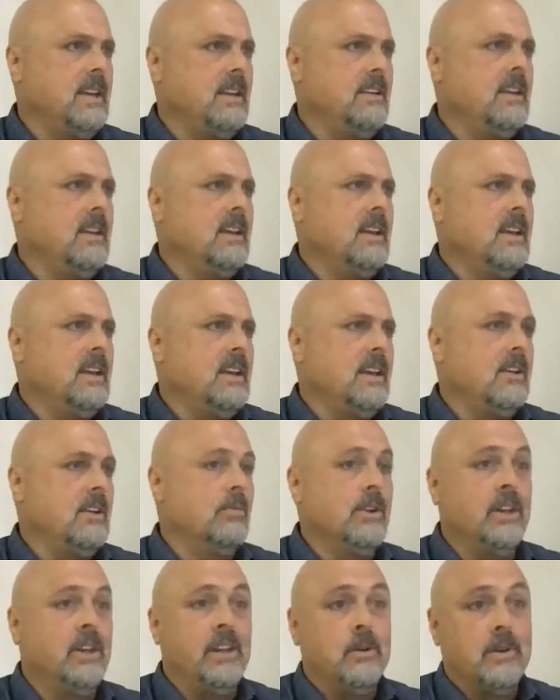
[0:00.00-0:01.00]
And and
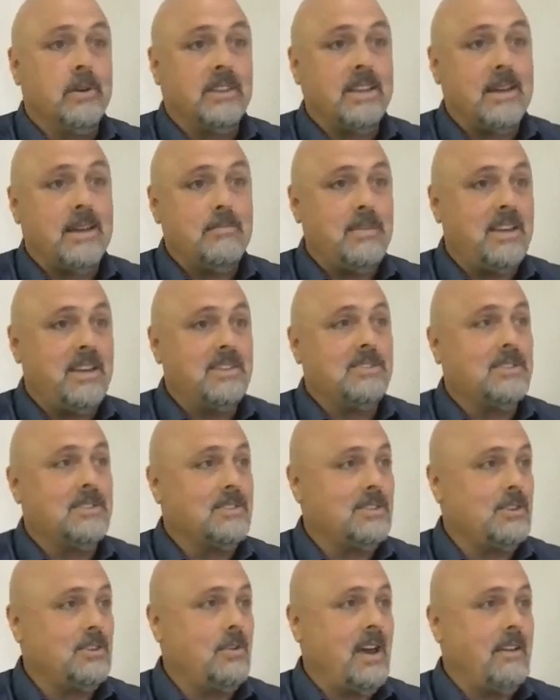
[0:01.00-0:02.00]
really, what that means
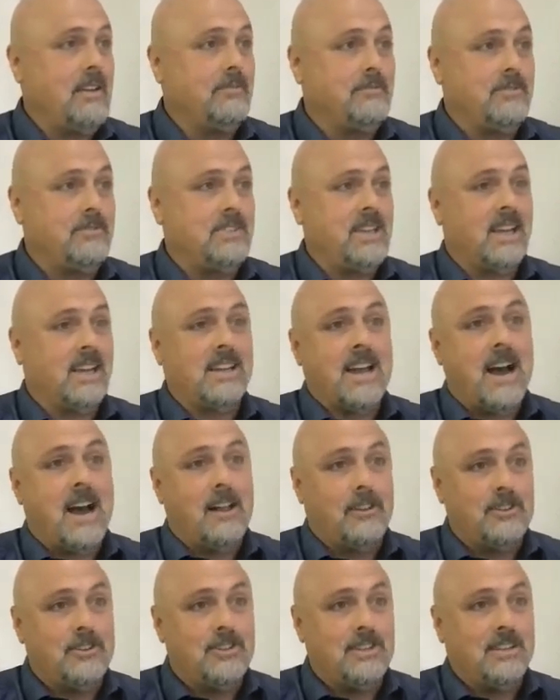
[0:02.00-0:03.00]
is you have
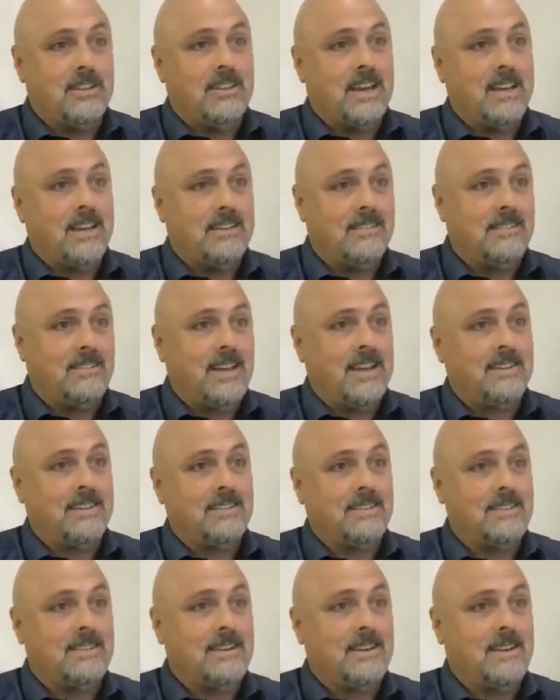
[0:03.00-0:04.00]
technology that that
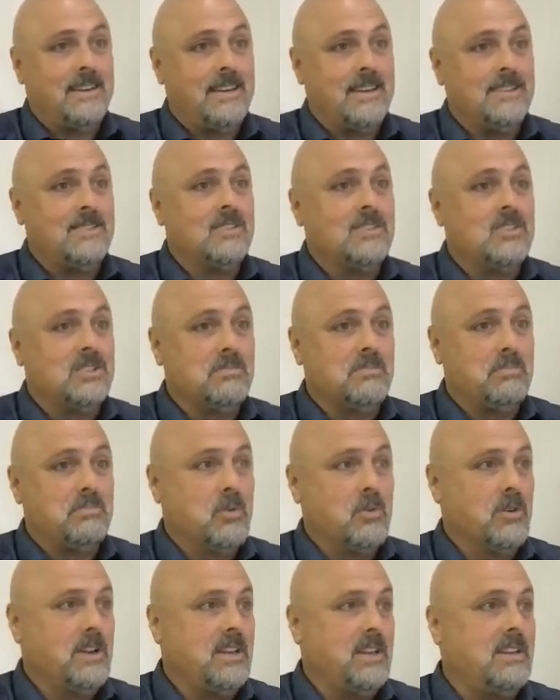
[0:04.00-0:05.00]
uh, not
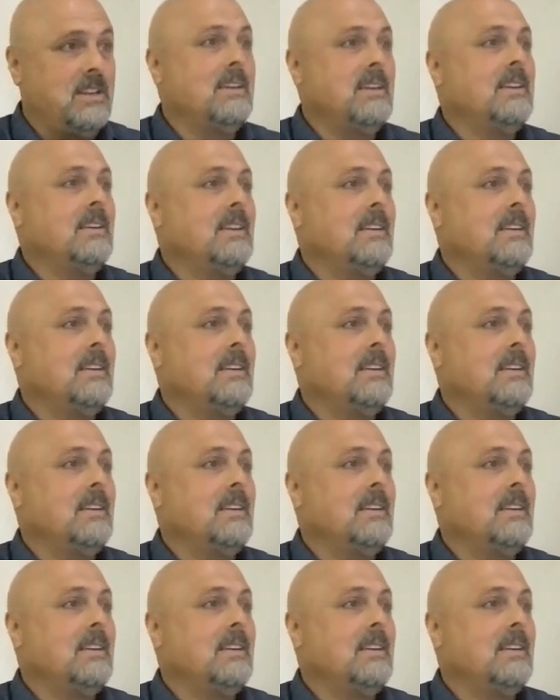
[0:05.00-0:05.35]
supported.